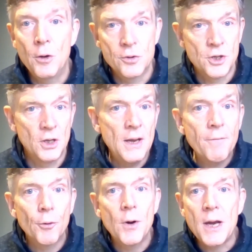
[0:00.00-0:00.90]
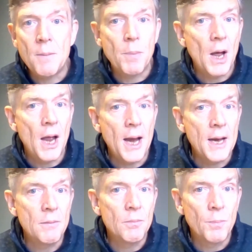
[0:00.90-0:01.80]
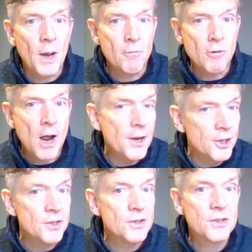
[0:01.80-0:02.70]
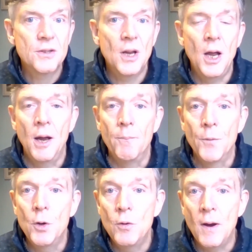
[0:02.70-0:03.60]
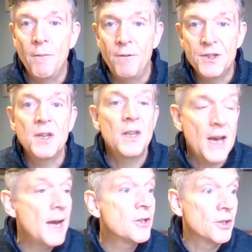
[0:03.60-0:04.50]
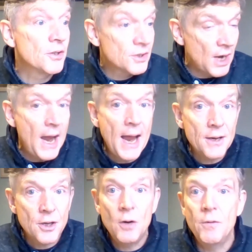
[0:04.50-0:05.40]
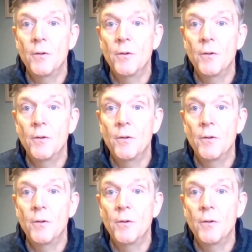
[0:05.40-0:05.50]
float delivery by runners who visit the agents to hand